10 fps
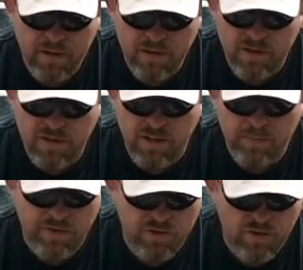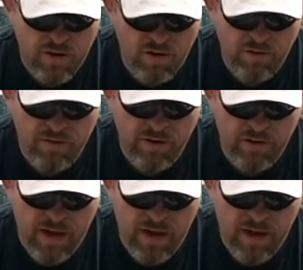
Just slip the straw over your